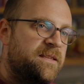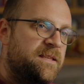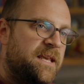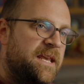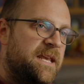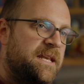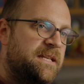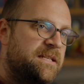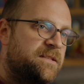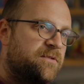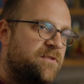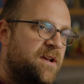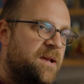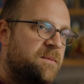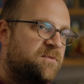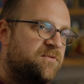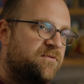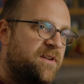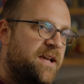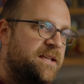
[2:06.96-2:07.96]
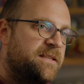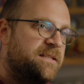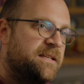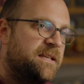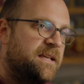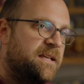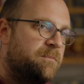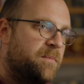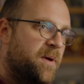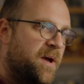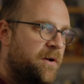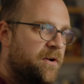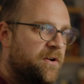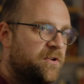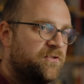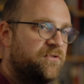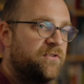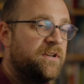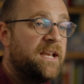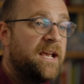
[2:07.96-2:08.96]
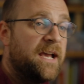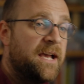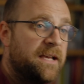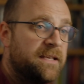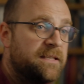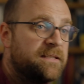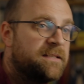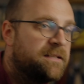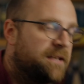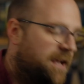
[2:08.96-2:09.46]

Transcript: He describes writing and poetry as,